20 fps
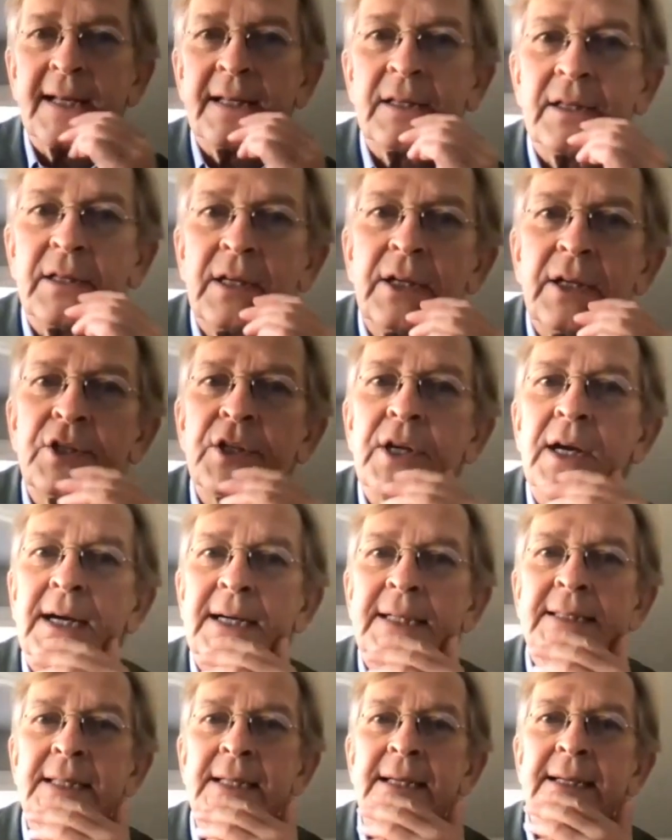can teach
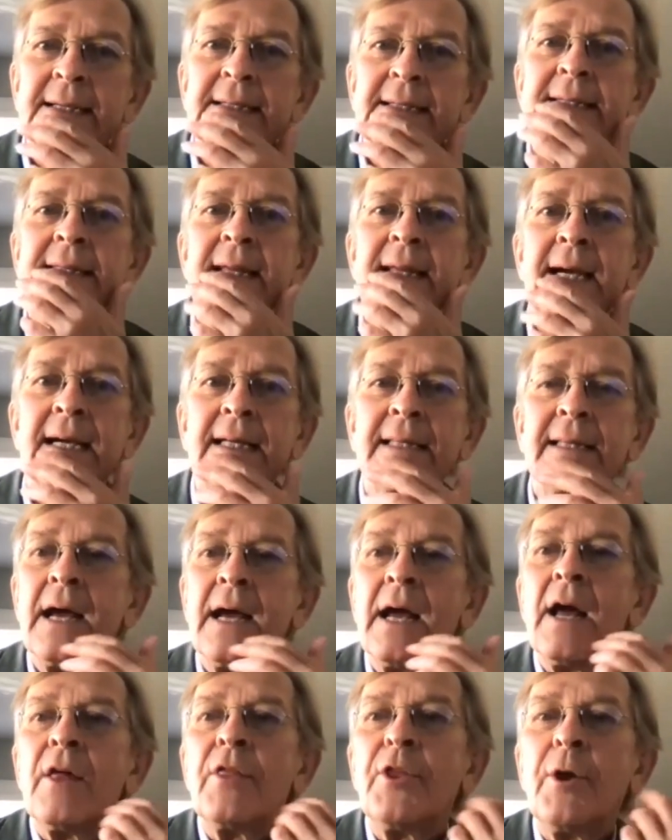us is that
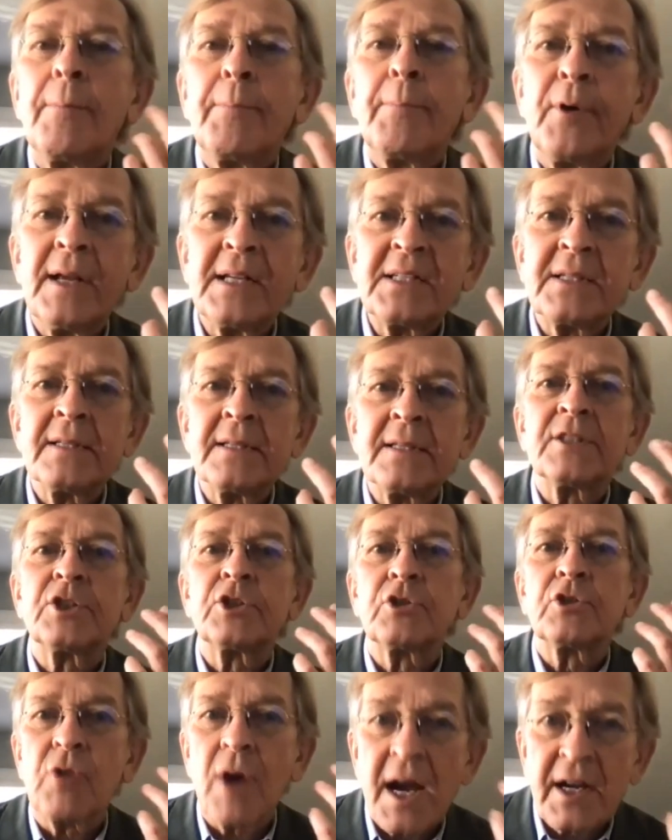the present
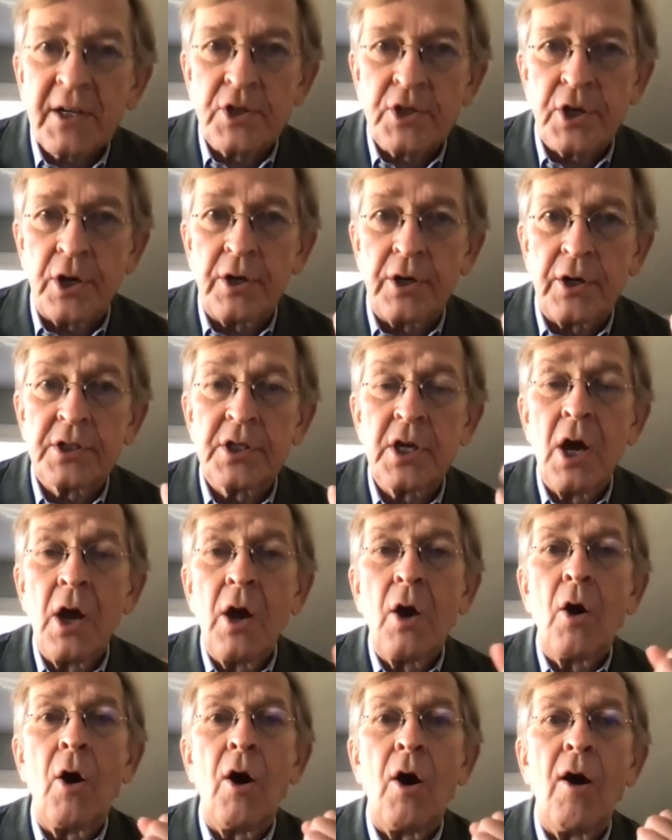structures
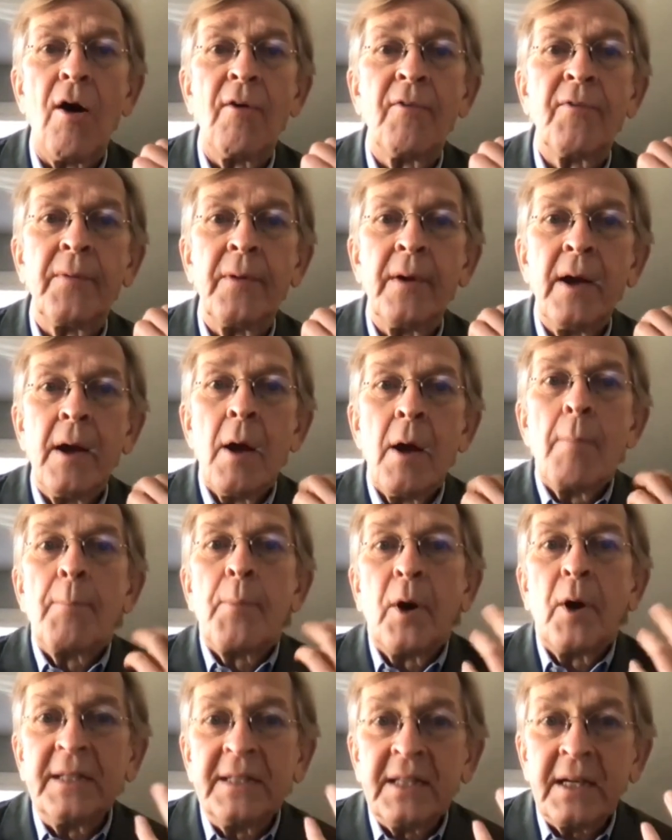of
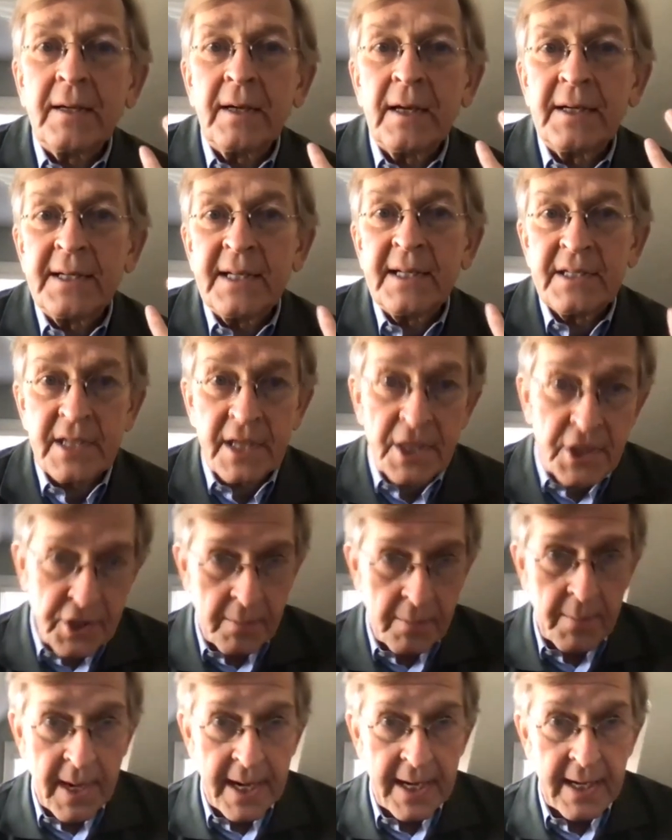political
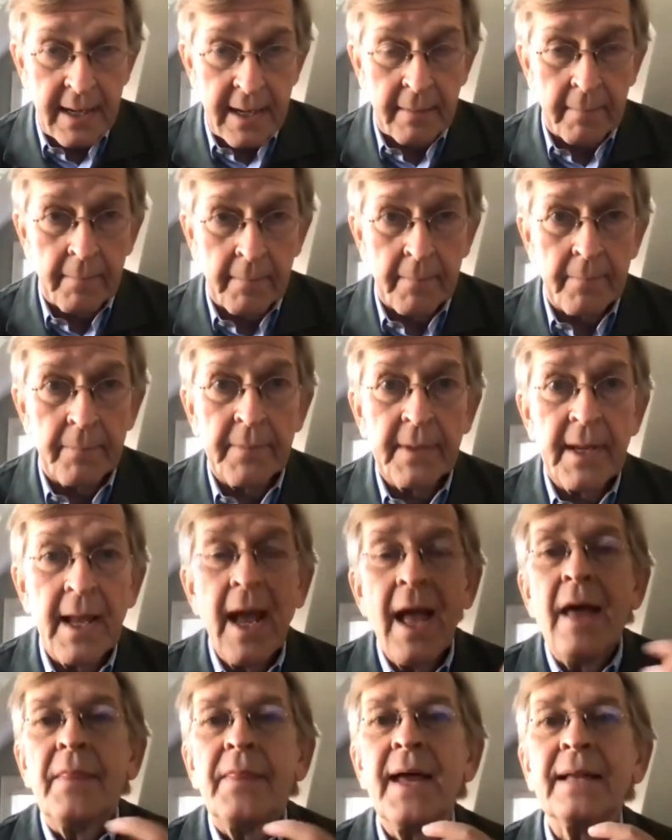decision-making
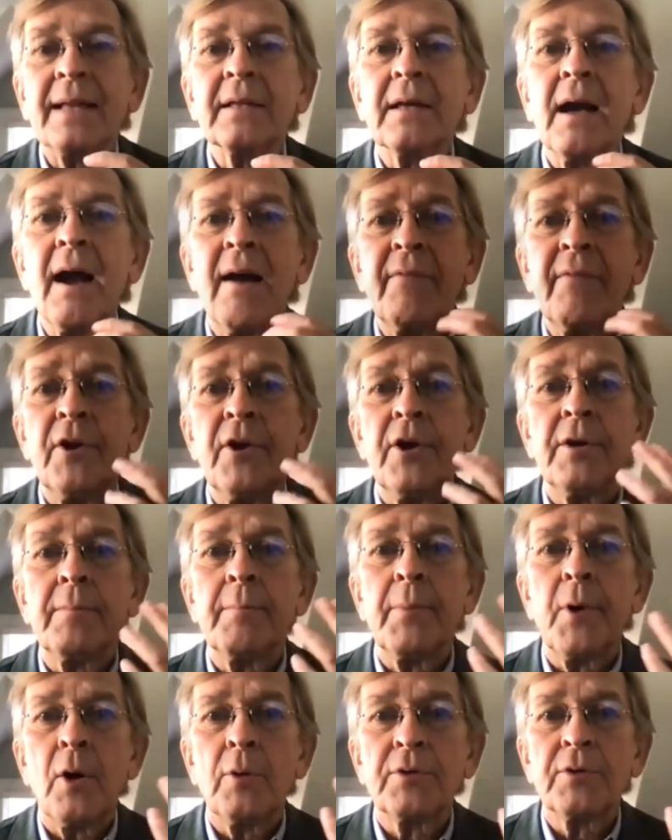that
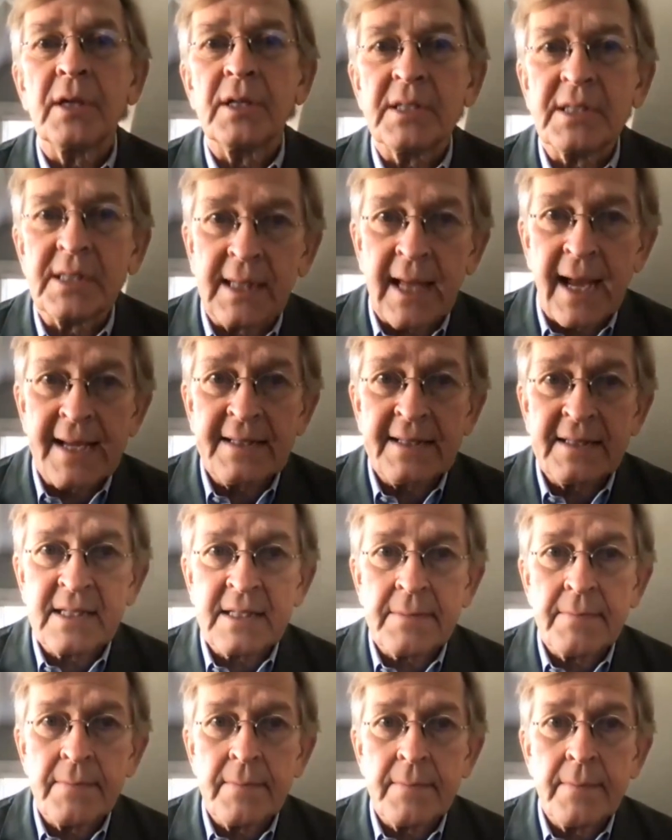govern both
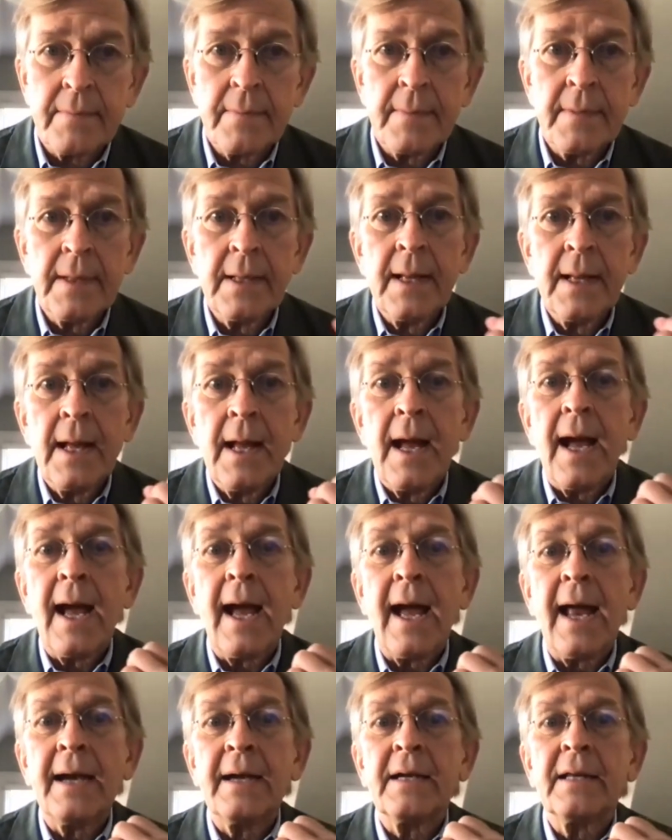states
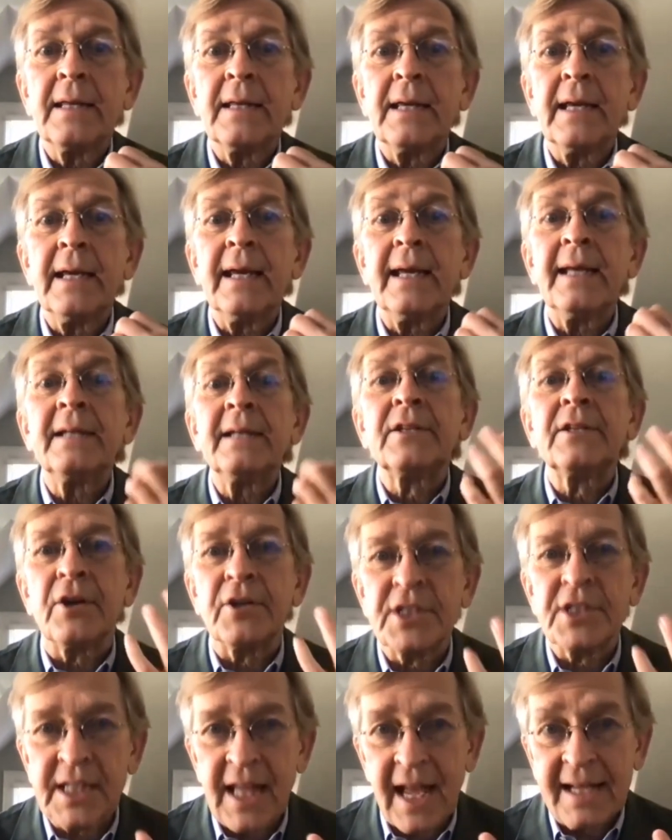and the
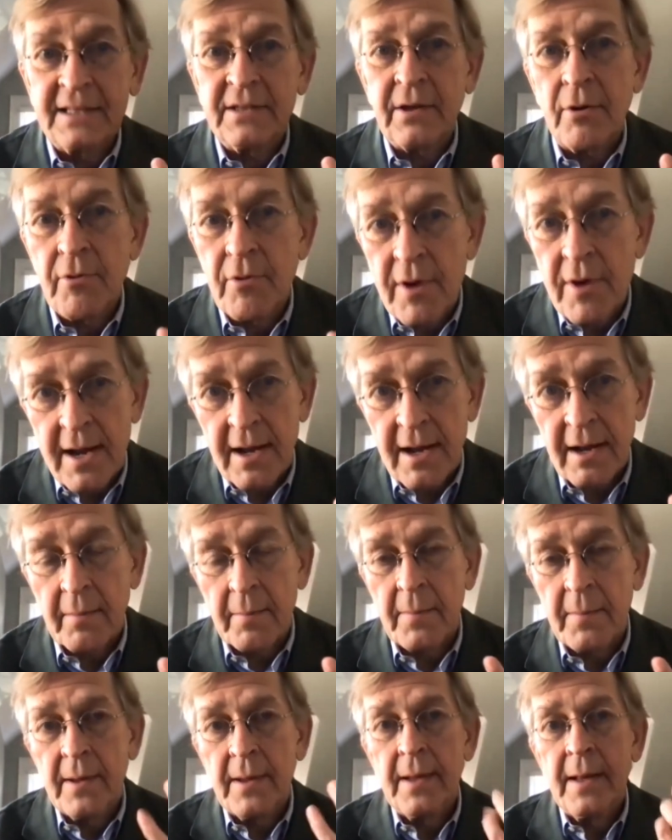interstate
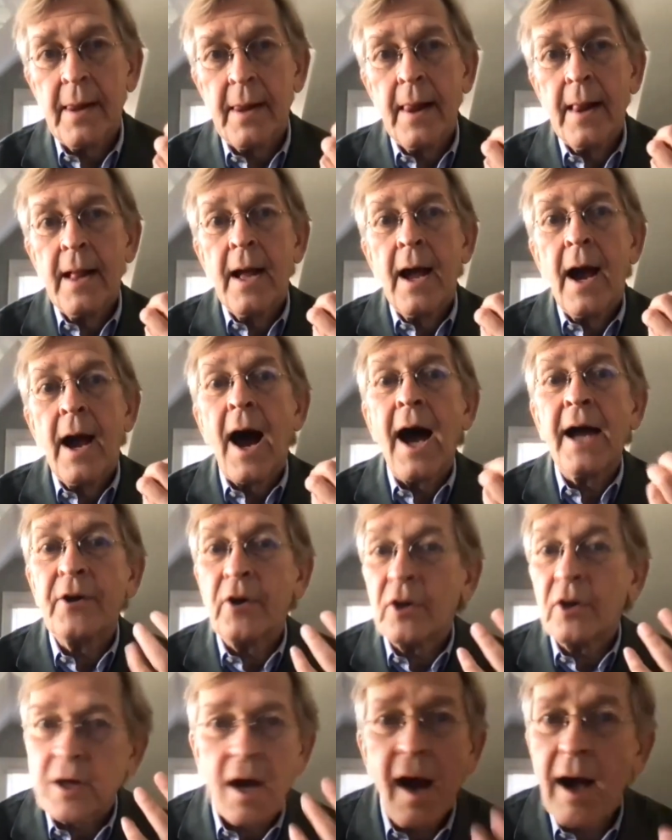realm are
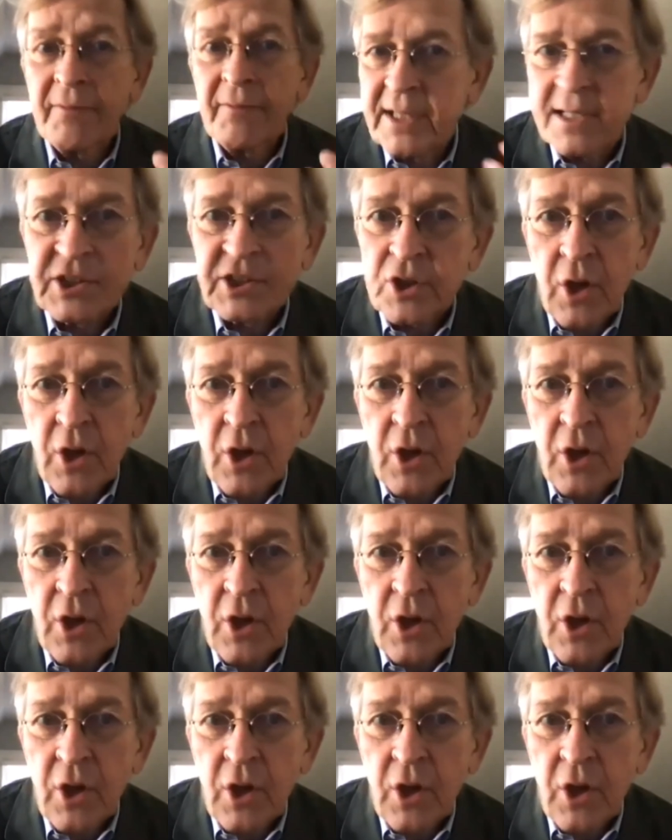not carved in